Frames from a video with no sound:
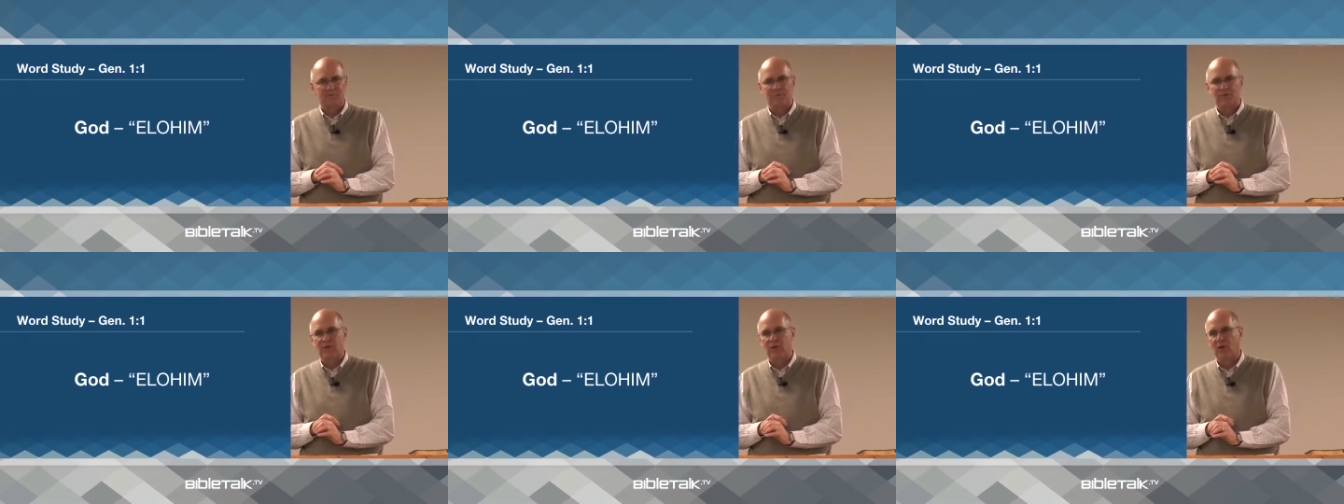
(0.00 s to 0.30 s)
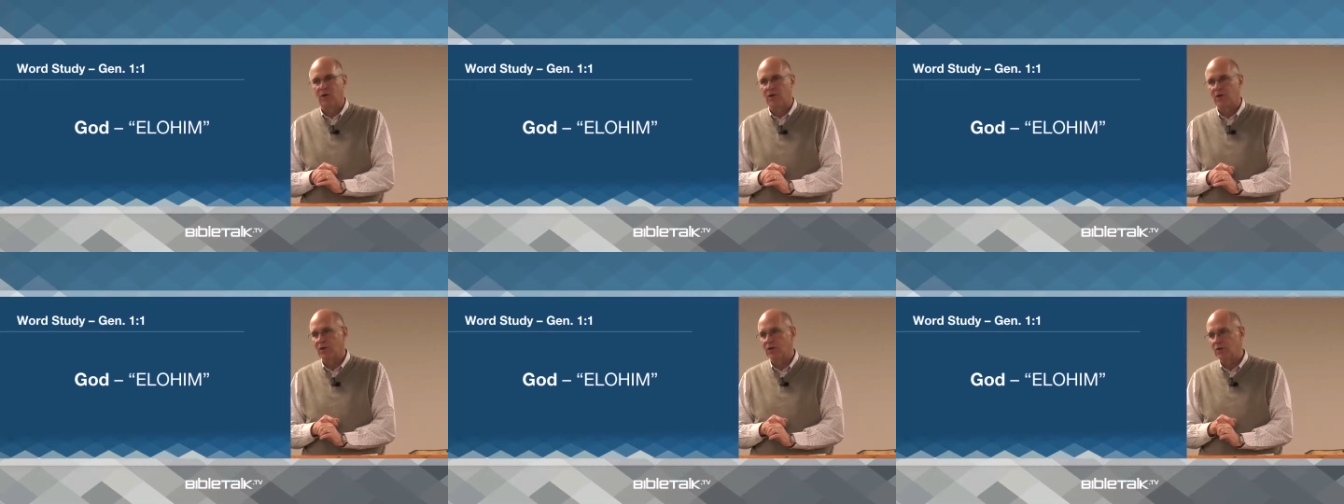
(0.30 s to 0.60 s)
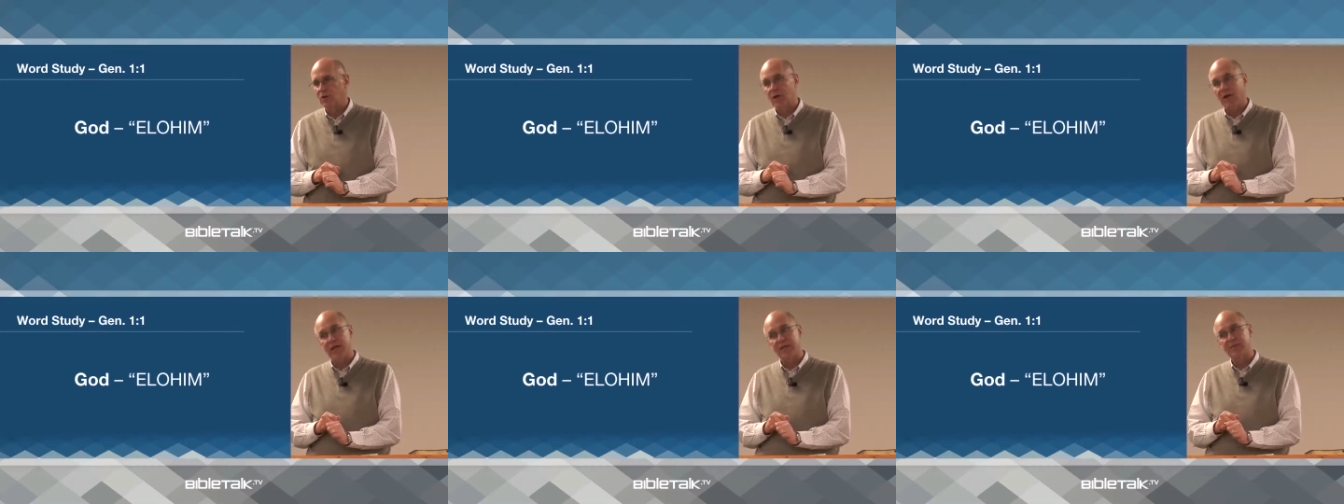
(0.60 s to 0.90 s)
So
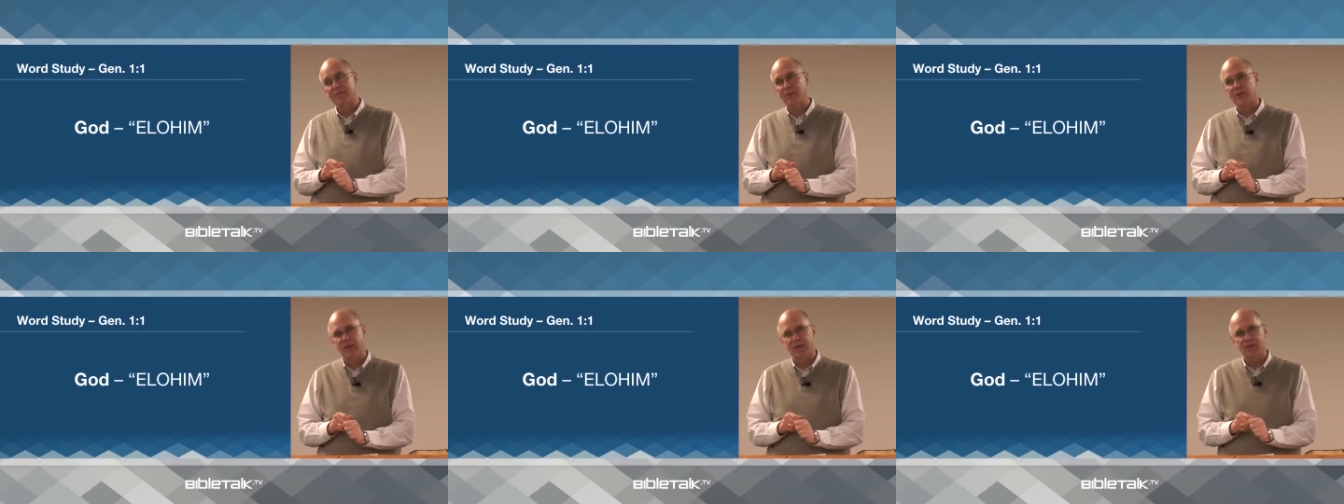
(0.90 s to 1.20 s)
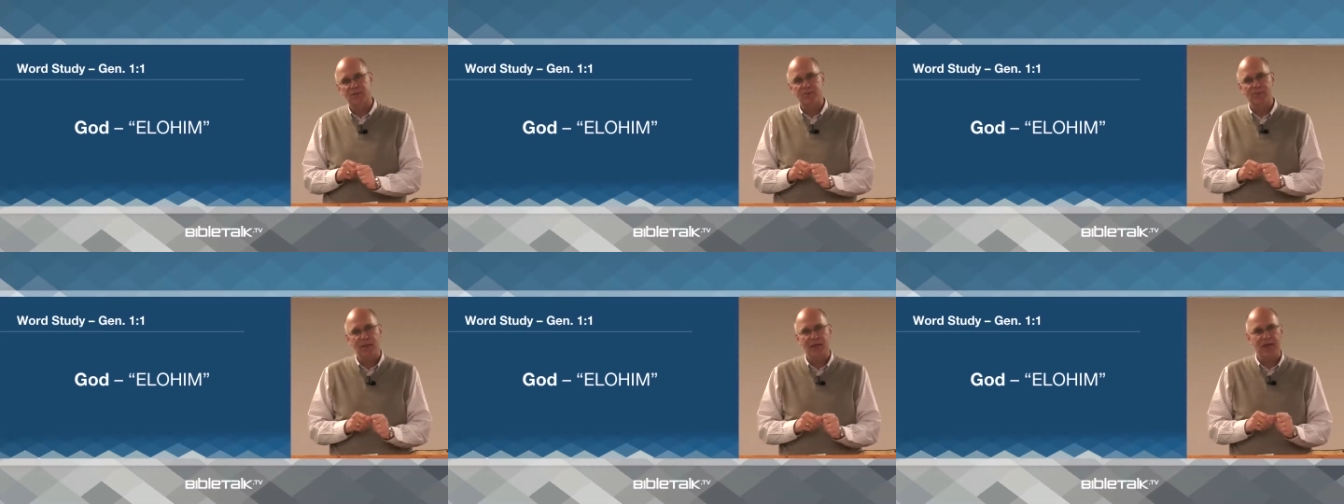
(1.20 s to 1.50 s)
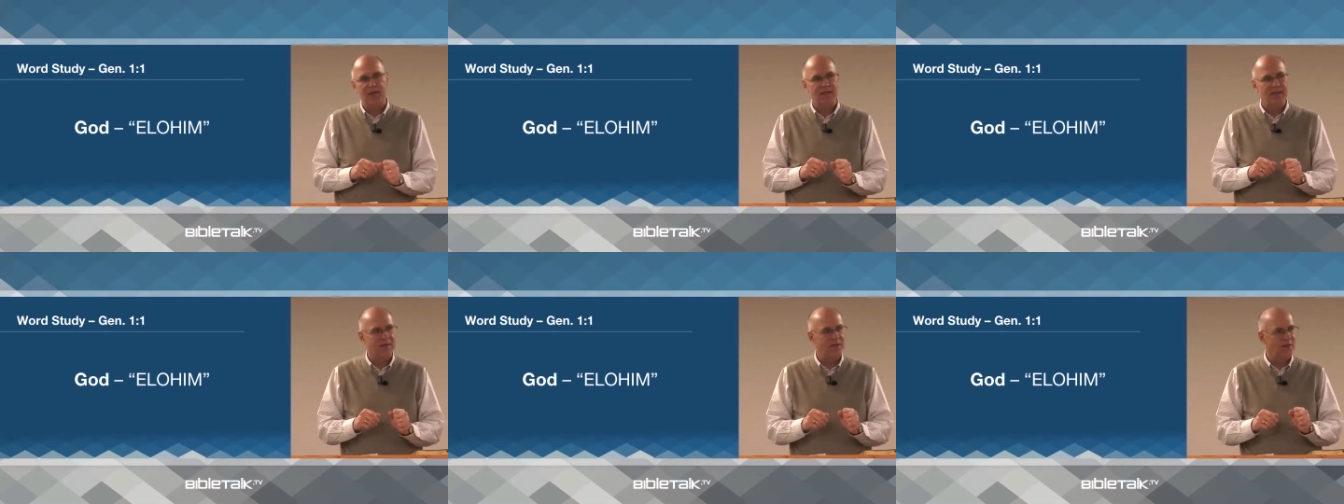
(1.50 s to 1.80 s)
don't ask me to
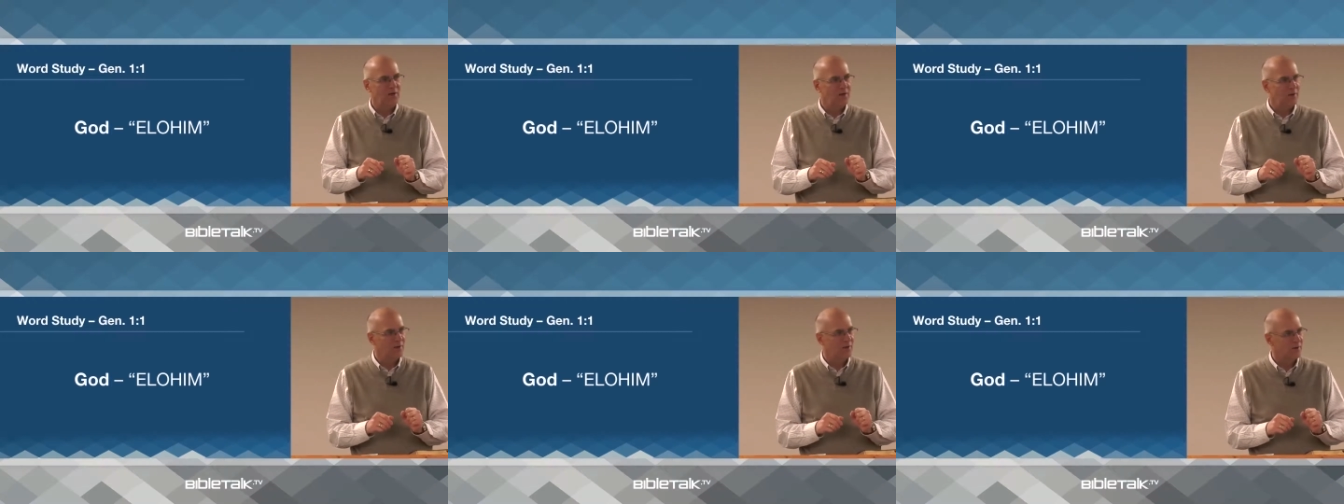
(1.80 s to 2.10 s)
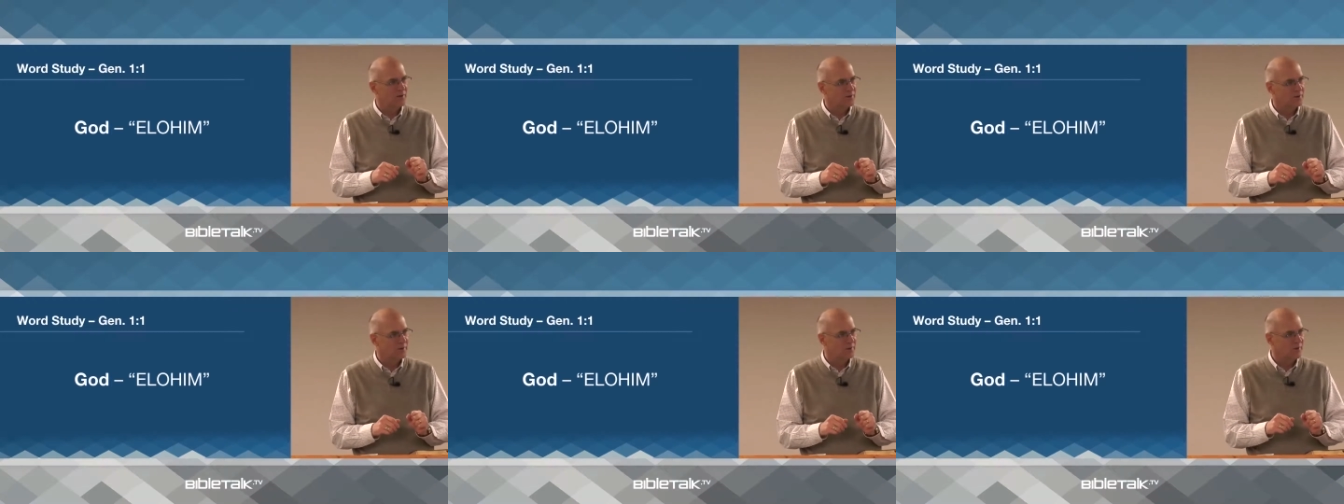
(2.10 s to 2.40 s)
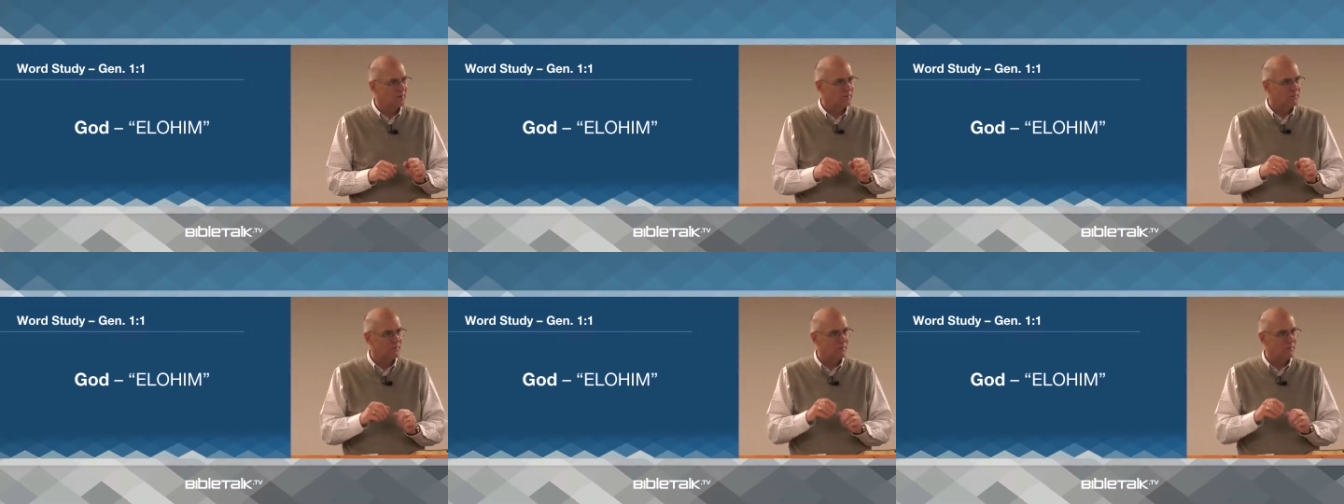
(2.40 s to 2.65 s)
explain, to